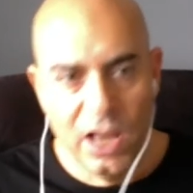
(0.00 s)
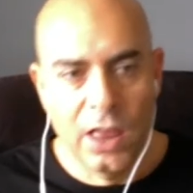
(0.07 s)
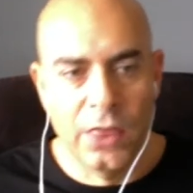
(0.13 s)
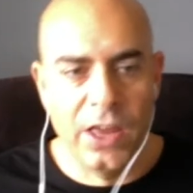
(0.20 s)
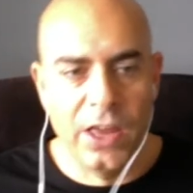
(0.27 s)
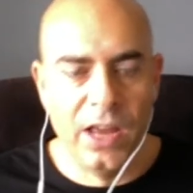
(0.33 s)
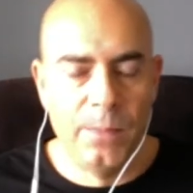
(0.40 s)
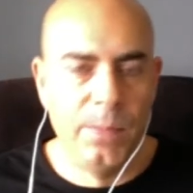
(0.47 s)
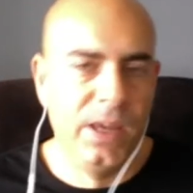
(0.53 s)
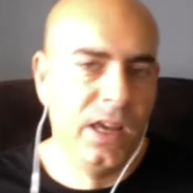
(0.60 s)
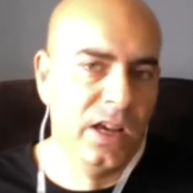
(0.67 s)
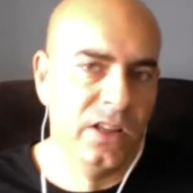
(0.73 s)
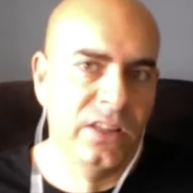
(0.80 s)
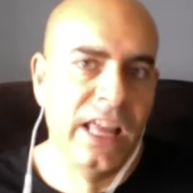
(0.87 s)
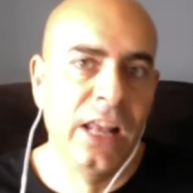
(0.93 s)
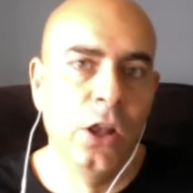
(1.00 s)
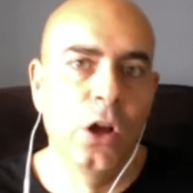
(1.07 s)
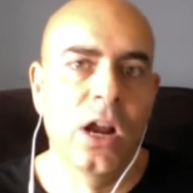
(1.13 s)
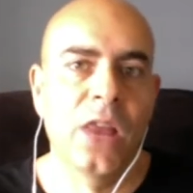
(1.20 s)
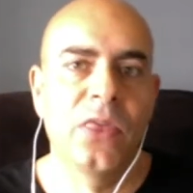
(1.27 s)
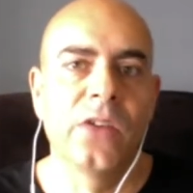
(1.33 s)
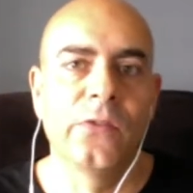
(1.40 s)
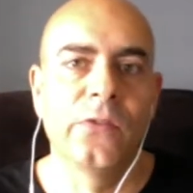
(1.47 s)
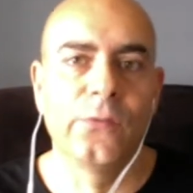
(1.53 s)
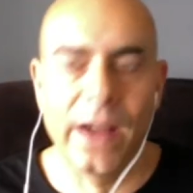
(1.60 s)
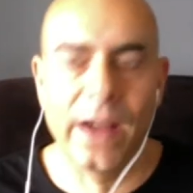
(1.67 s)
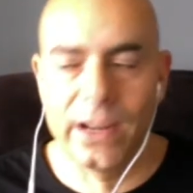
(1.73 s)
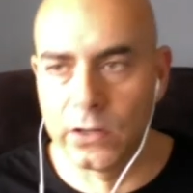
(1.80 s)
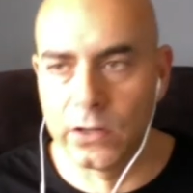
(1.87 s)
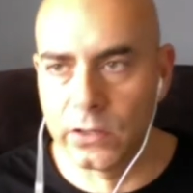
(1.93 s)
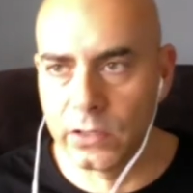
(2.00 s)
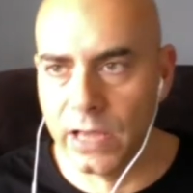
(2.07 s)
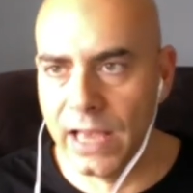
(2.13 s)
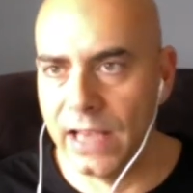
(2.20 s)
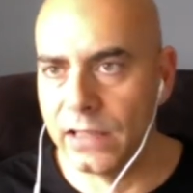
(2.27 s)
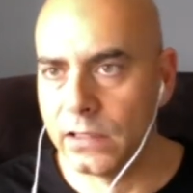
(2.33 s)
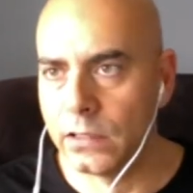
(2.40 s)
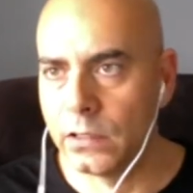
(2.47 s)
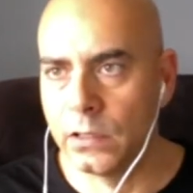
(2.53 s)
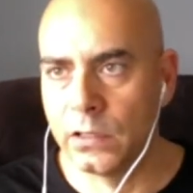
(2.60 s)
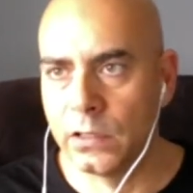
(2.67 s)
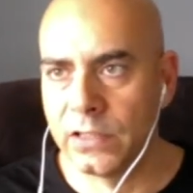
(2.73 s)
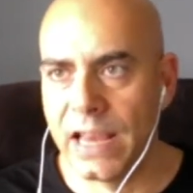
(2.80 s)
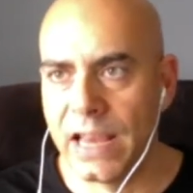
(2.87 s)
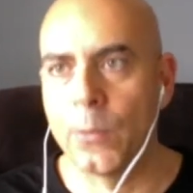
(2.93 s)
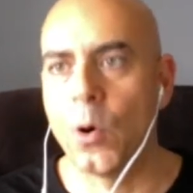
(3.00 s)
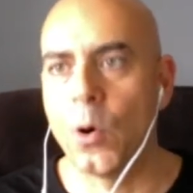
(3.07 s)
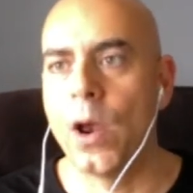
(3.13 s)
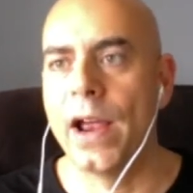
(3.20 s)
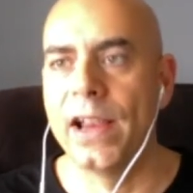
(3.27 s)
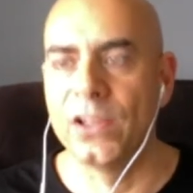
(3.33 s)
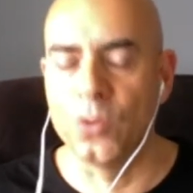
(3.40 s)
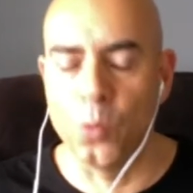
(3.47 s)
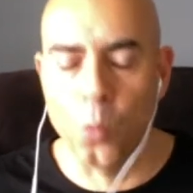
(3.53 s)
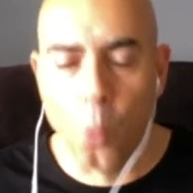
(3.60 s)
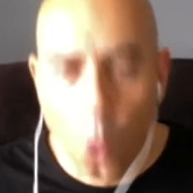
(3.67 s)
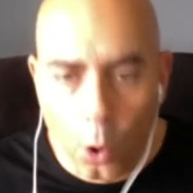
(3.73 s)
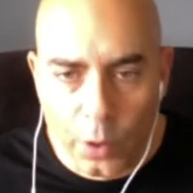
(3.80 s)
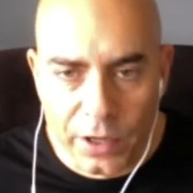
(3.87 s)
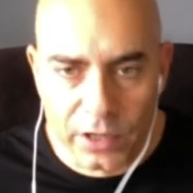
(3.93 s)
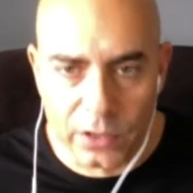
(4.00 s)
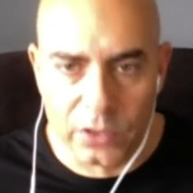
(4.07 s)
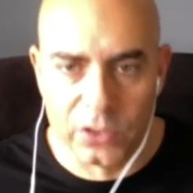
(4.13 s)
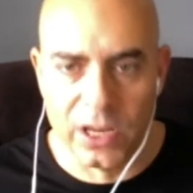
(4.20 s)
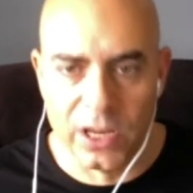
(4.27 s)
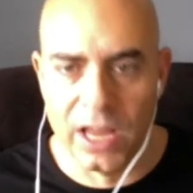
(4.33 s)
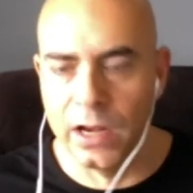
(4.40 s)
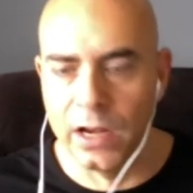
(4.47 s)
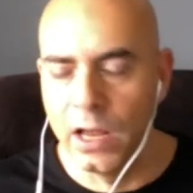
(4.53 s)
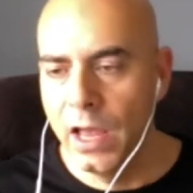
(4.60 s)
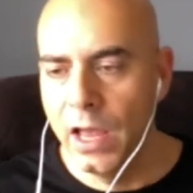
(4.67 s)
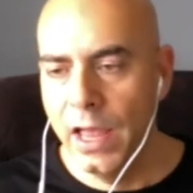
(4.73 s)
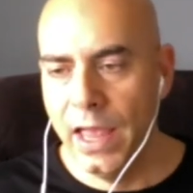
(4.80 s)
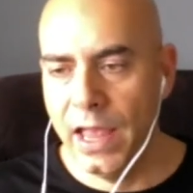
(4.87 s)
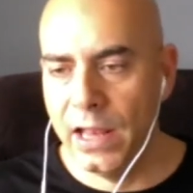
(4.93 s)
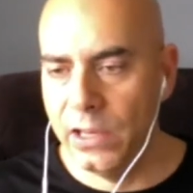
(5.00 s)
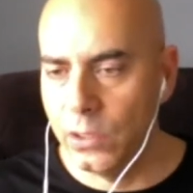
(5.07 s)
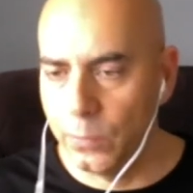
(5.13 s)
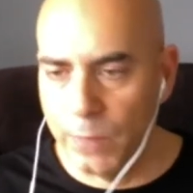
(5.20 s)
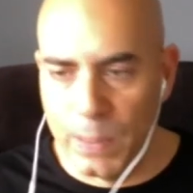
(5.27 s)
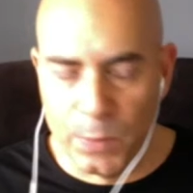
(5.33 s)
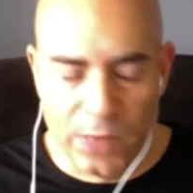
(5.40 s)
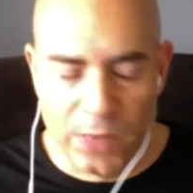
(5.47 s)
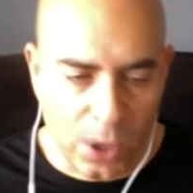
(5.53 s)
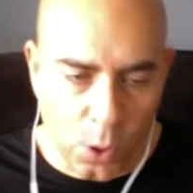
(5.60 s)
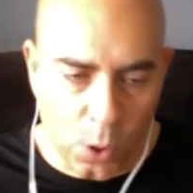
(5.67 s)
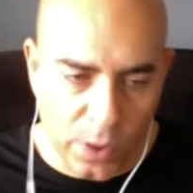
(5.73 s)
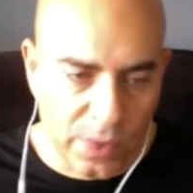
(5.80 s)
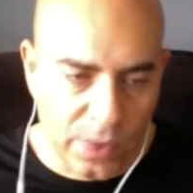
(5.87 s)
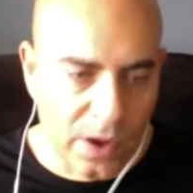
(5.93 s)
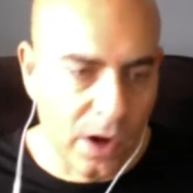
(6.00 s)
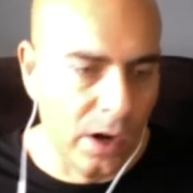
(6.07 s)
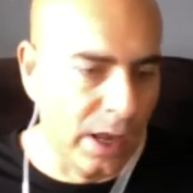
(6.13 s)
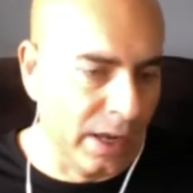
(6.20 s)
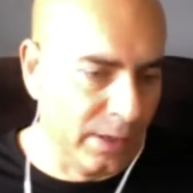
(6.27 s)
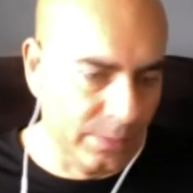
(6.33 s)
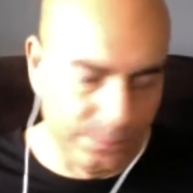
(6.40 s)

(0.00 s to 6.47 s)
Because they look at the fighters as samurais and warriors, and people that go in there like.